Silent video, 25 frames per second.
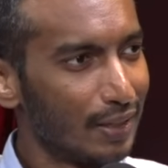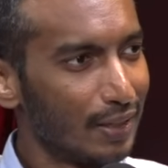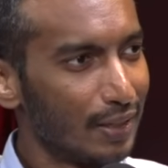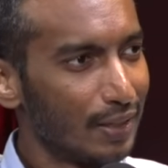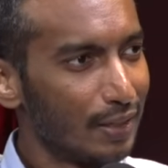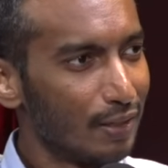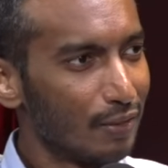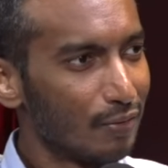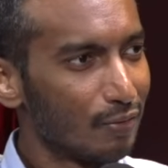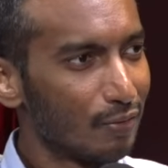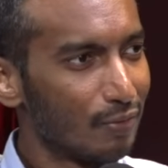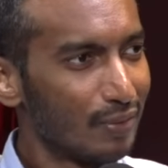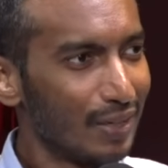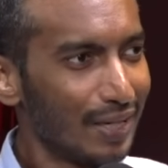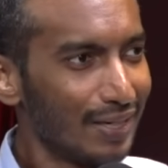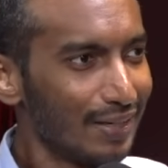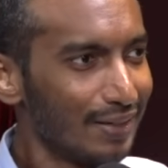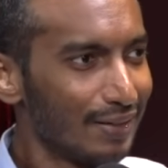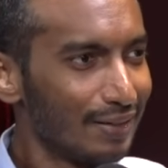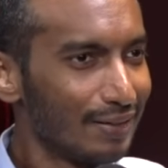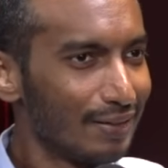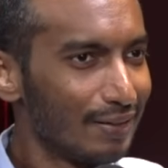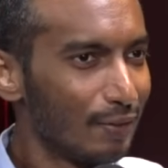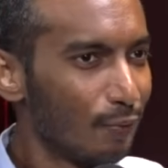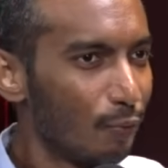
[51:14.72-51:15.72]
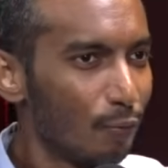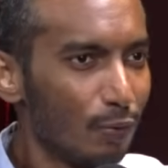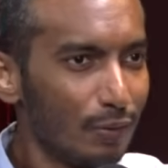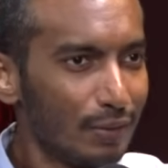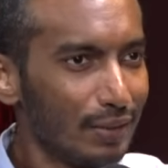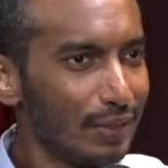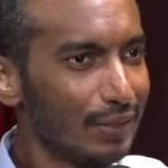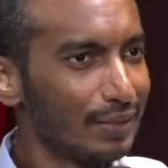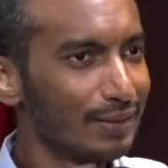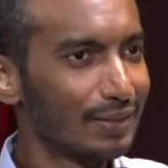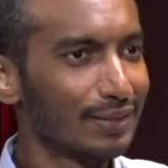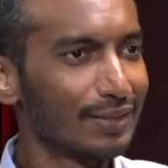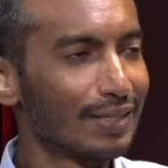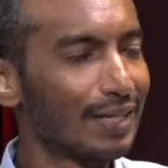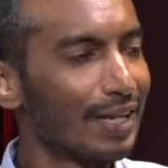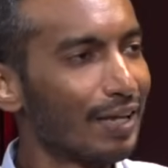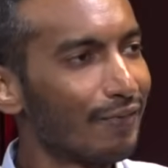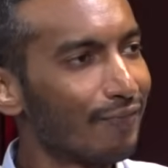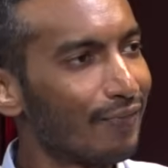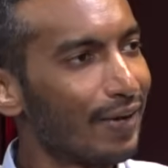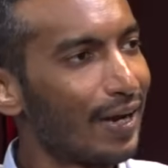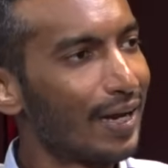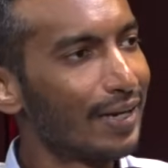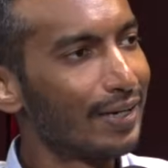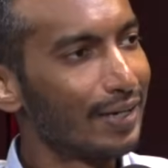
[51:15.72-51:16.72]
So then the whole thing is just
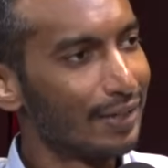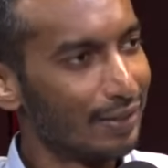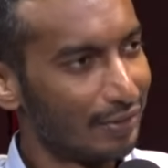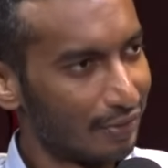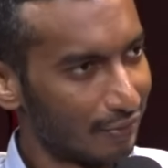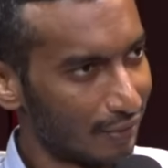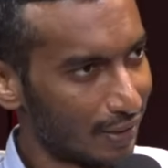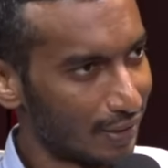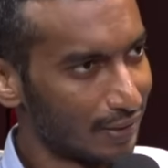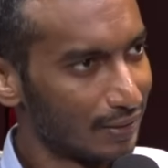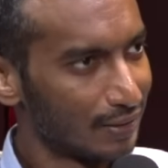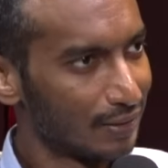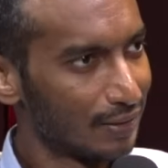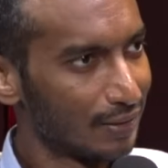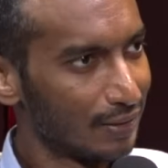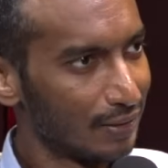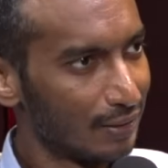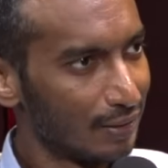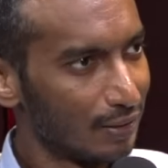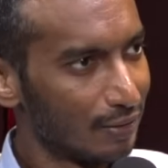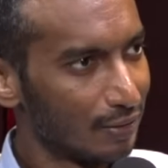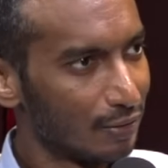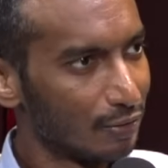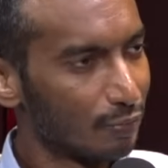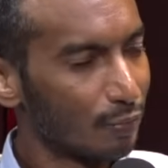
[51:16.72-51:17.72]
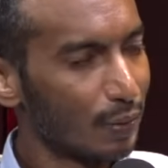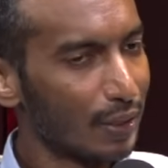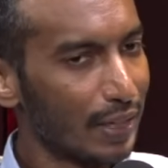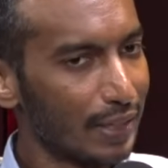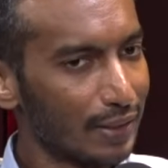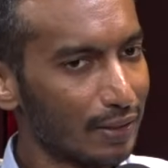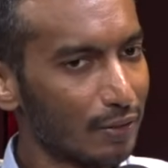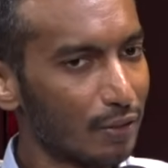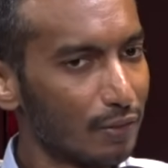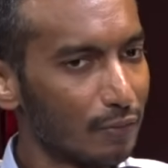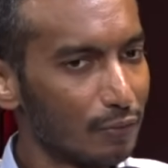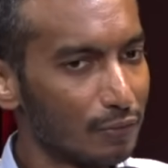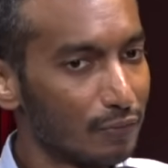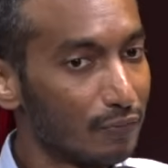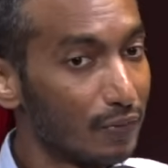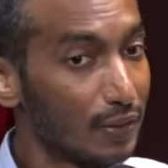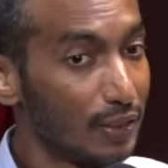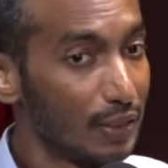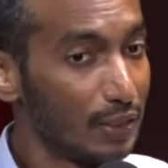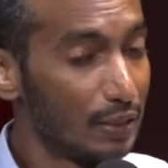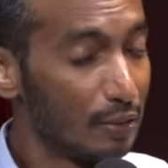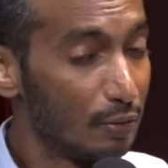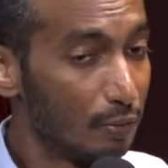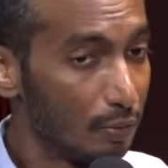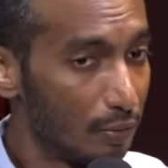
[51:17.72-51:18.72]
left unaddressed, which is why I thought it was
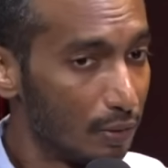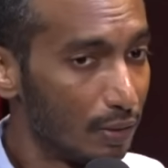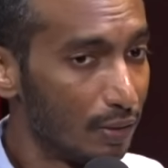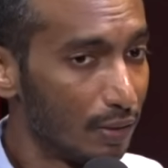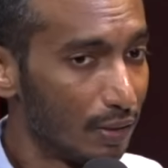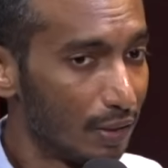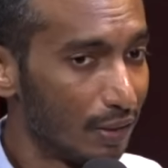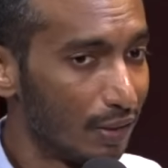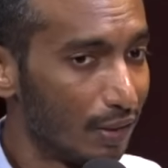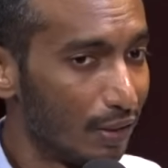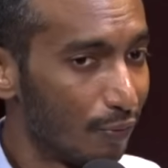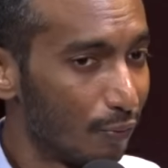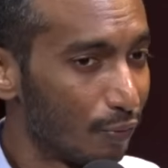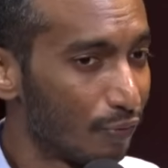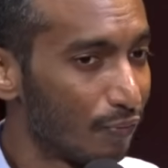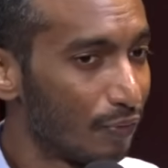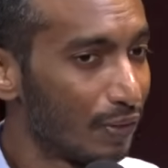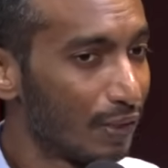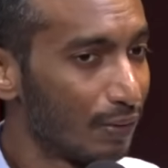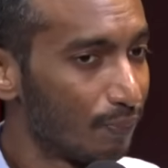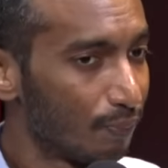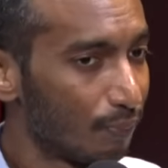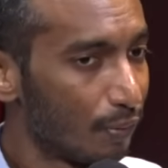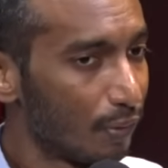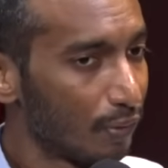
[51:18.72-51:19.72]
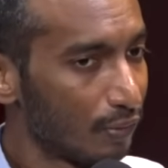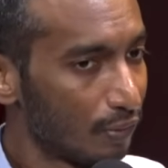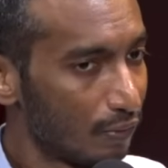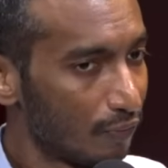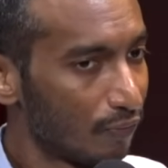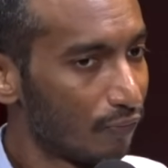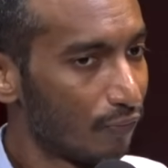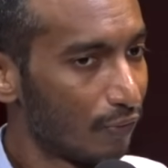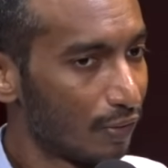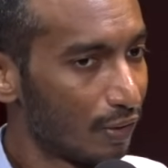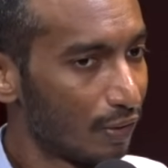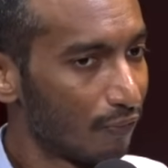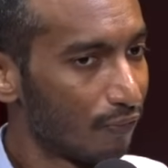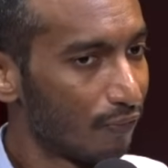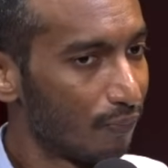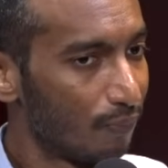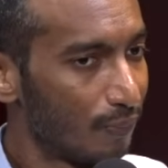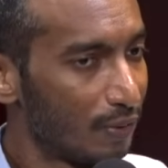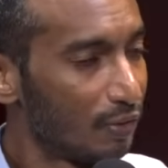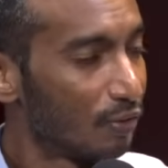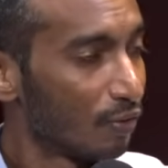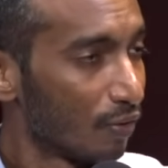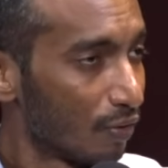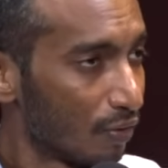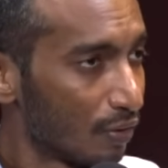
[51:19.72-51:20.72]
very good and it was very important for the
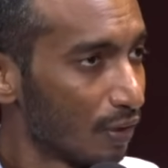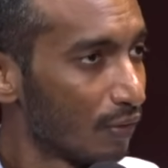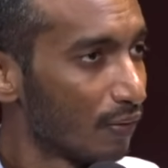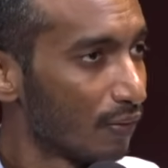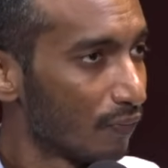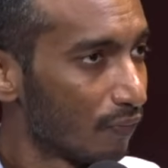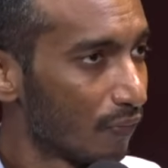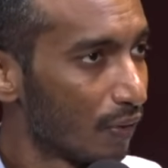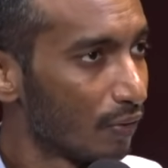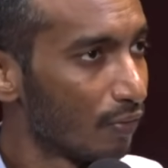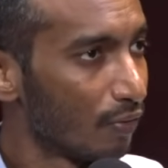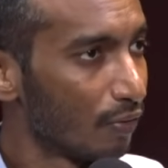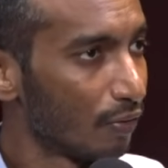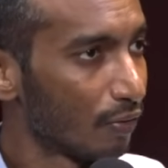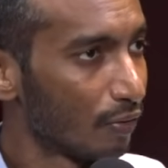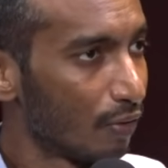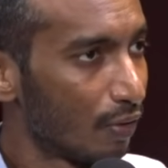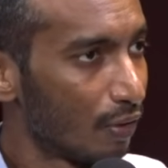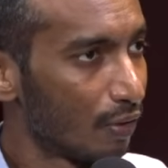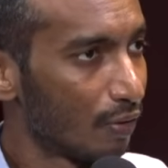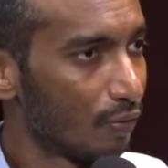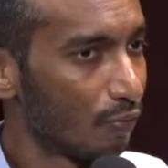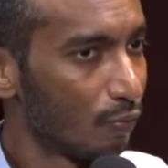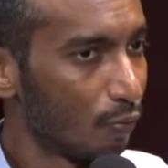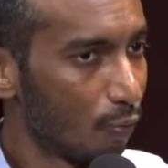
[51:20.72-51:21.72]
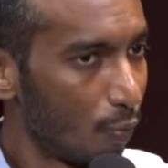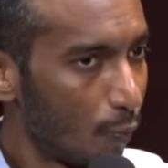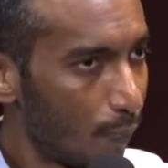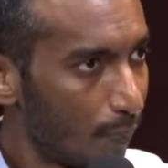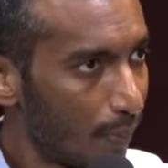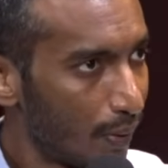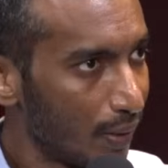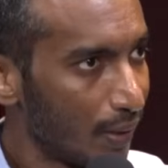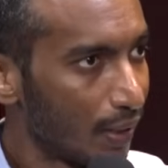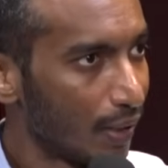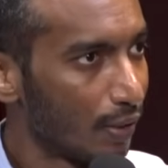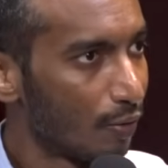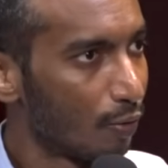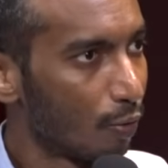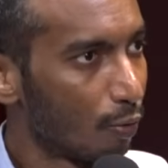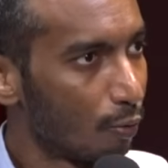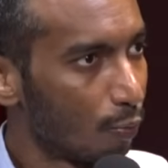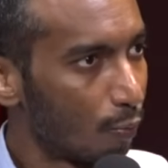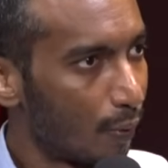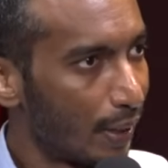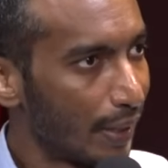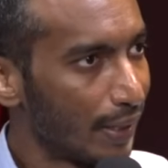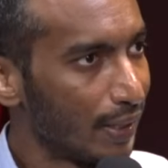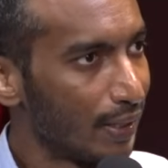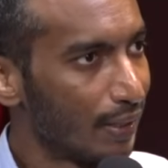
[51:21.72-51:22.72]
majority of the federal court to open that door
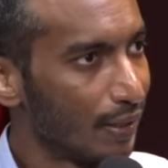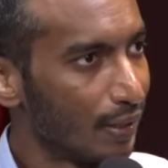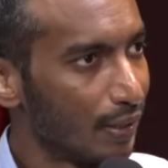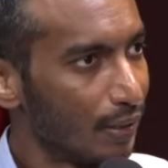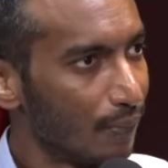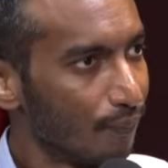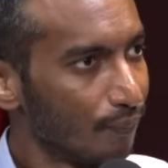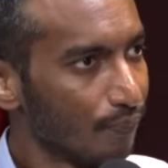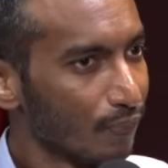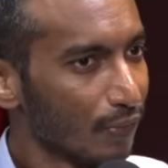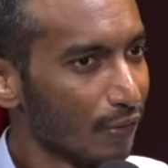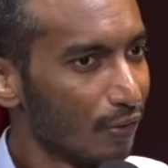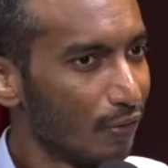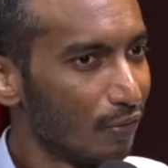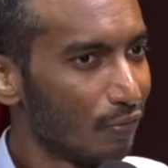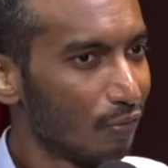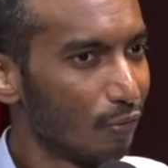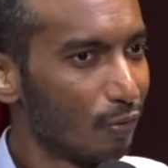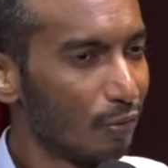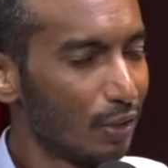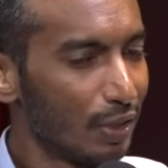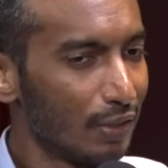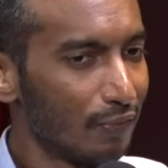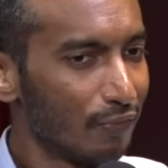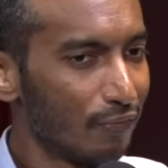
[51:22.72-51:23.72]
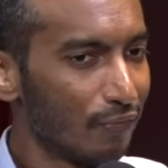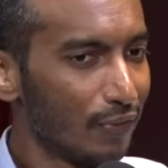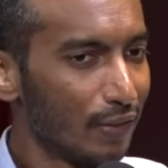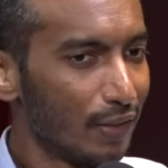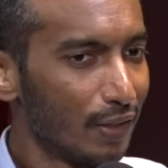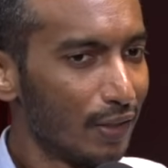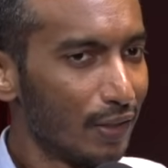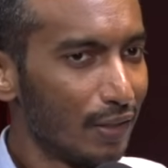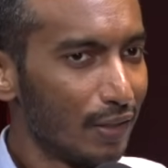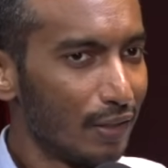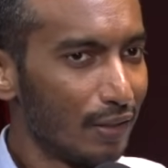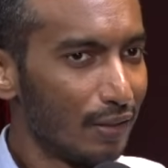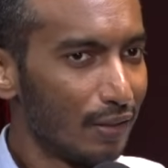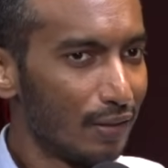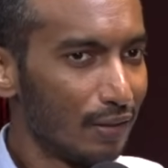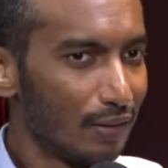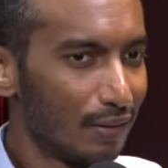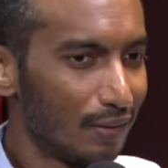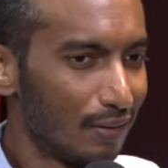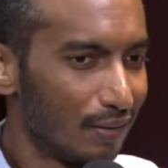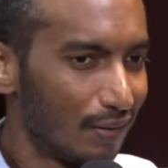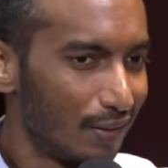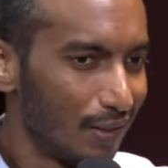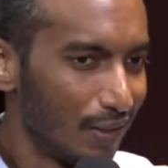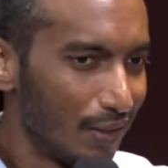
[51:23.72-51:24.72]
wider. So if
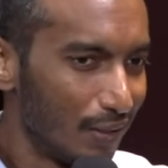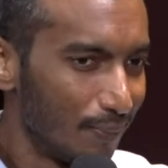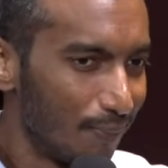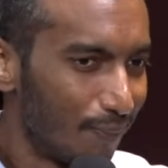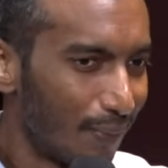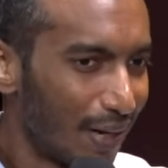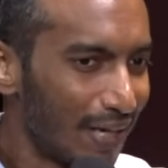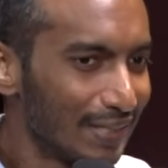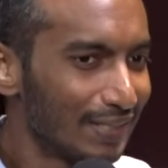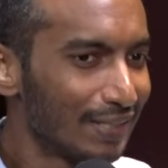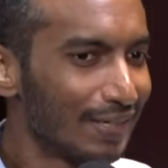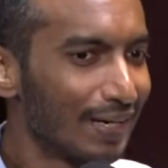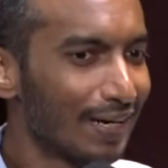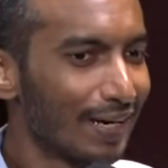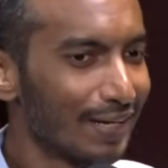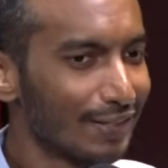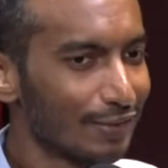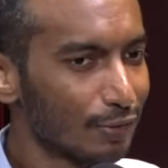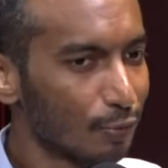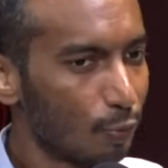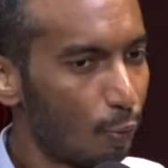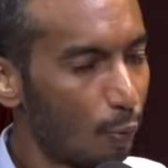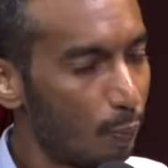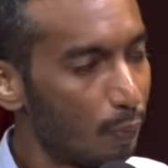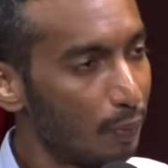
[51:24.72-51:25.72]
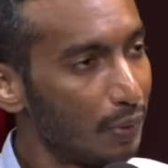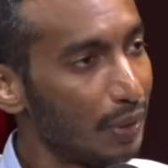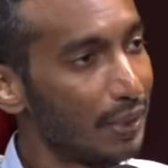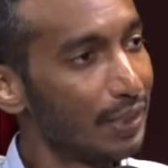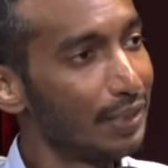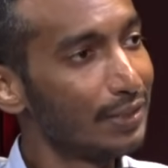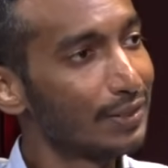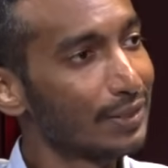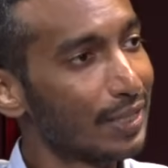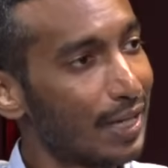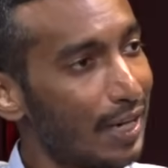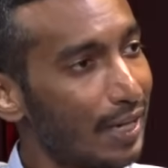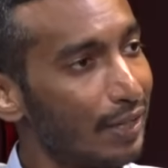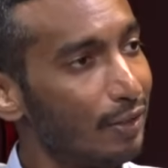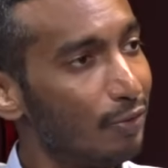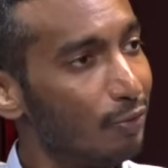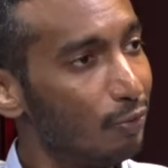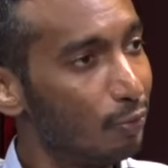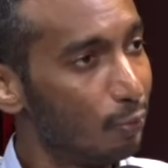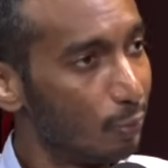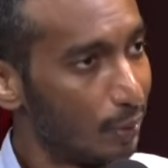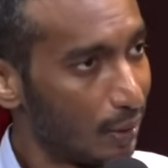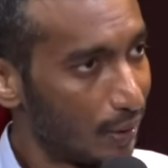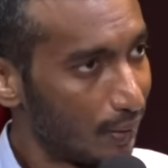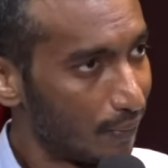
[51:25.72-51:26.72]
the marginalized communities can't
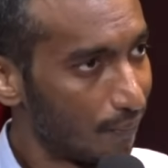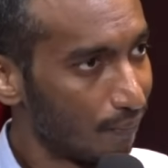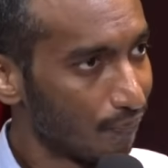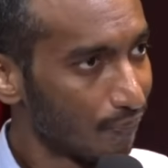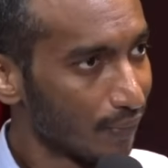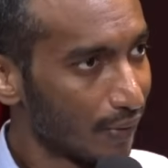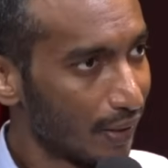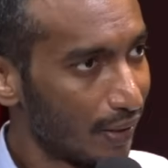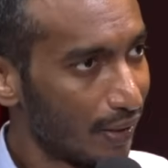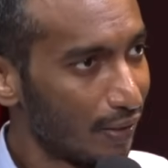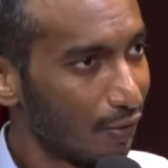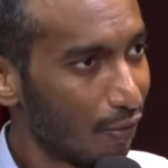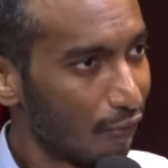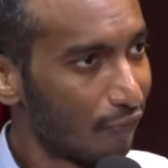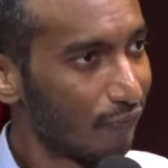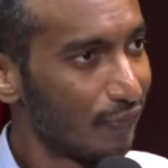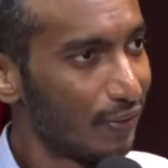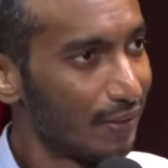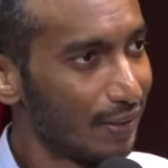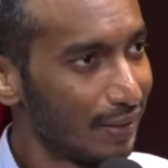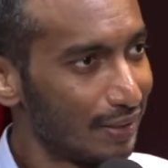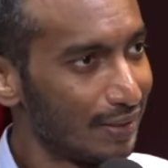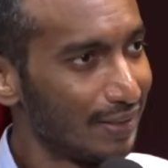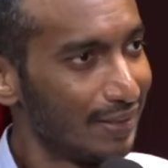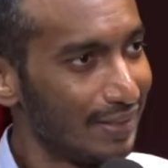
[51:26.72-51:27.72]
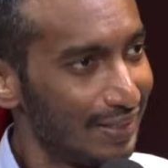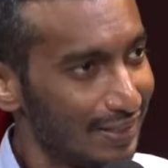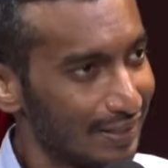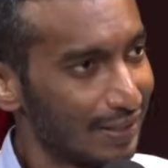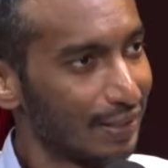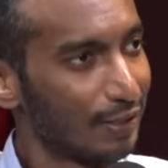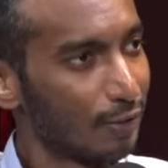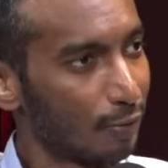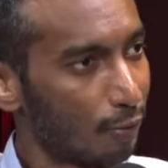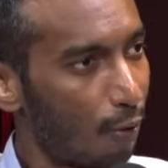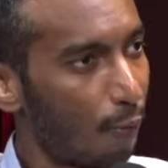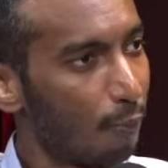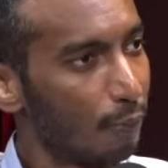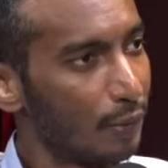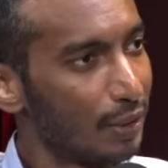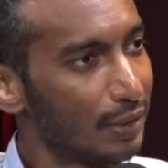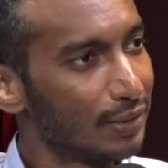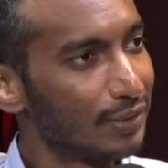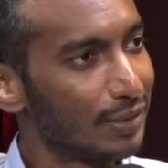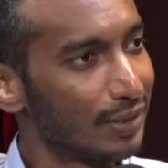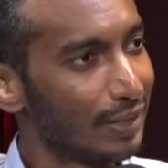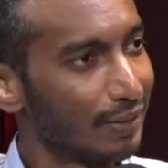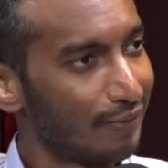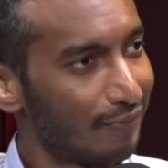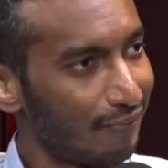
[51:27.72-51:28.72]
do it, and often these are the communities
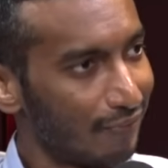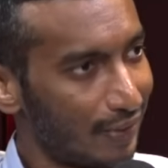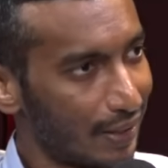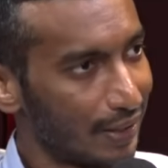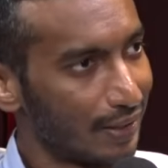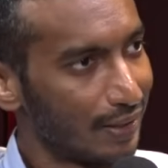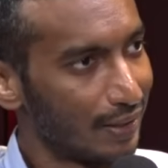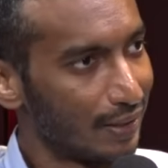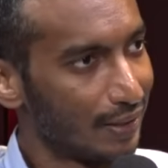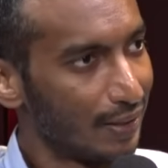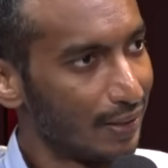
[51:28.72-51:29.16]
that are affected,